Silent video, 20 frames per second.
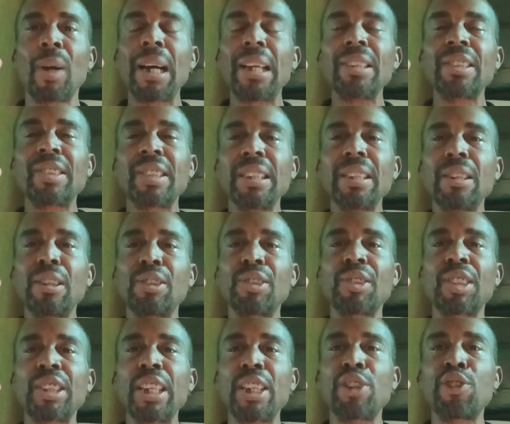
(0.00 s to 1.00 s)
single
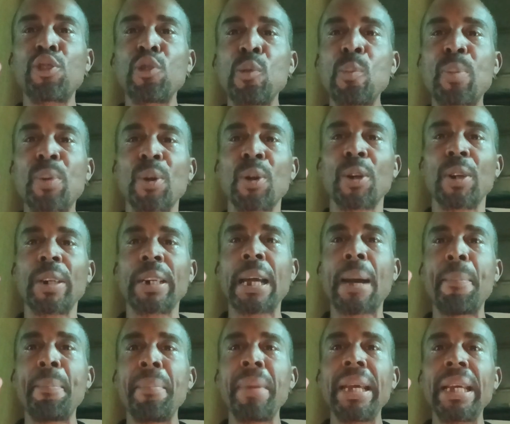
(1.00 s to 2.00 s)
state trooper
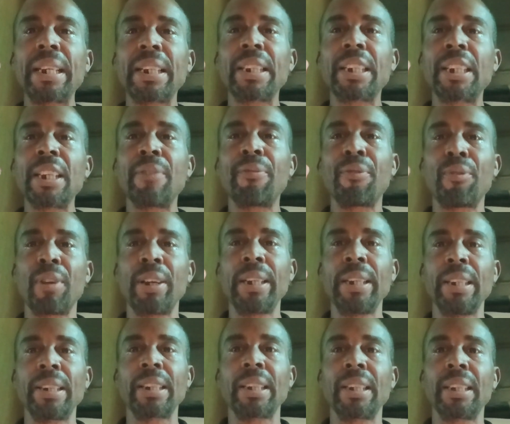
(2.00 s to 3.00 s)
that made a
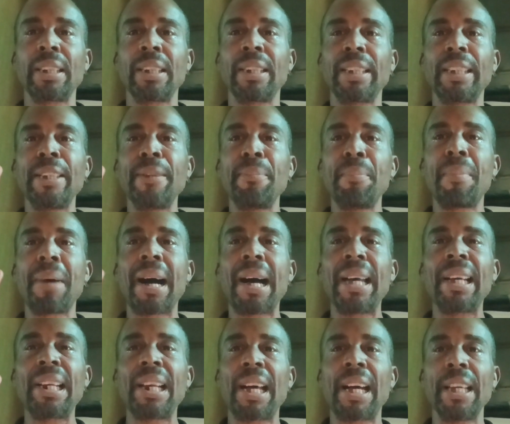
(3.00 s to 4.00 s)
difference in
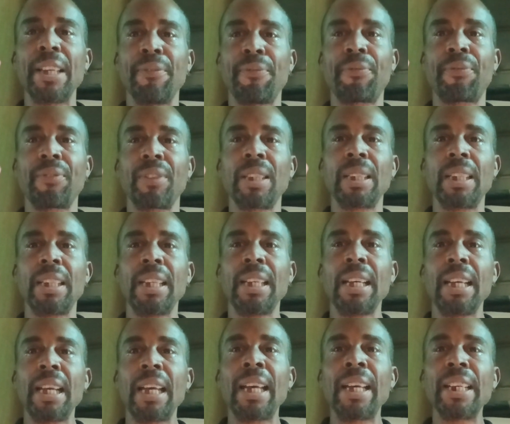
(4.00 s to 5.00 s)
my life.
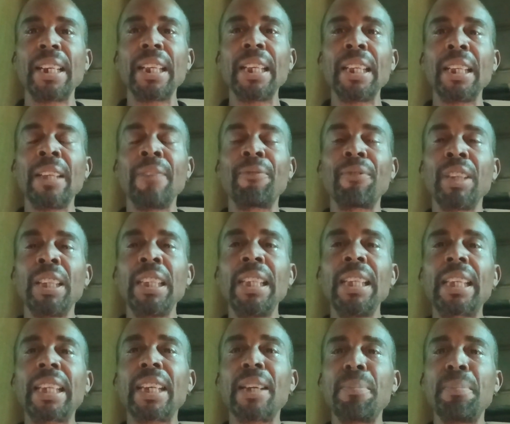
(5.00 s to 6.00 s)
And if he
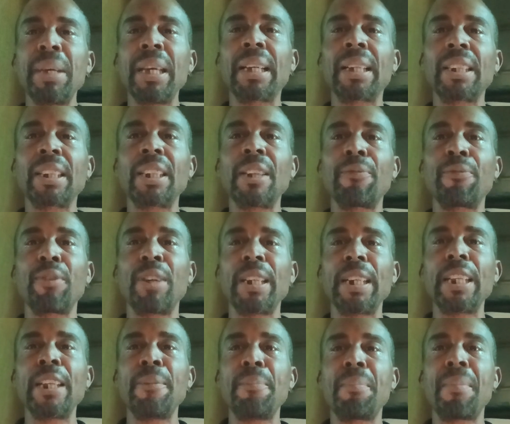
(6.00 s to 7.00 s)
can make a difference
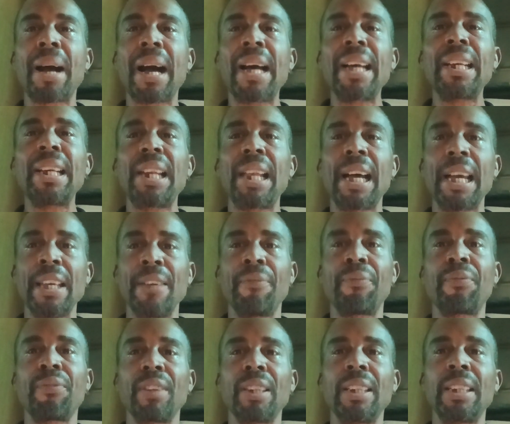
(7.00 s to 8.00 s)
in my
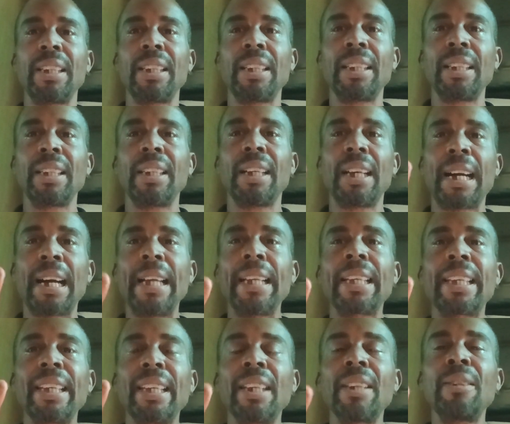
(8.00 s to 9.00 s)
life, I
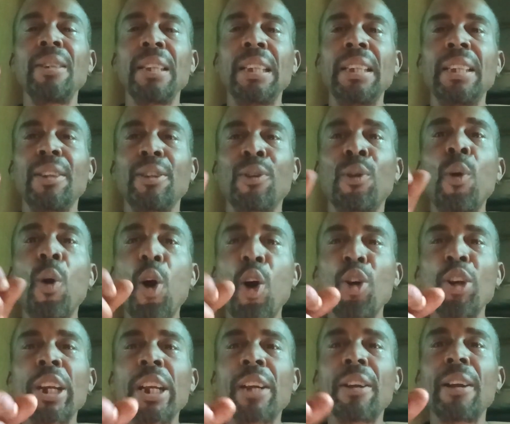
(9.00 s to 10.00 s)
can go
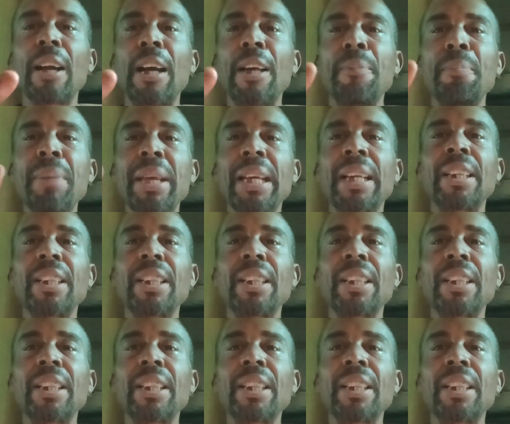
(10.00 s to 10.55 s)
out there and make a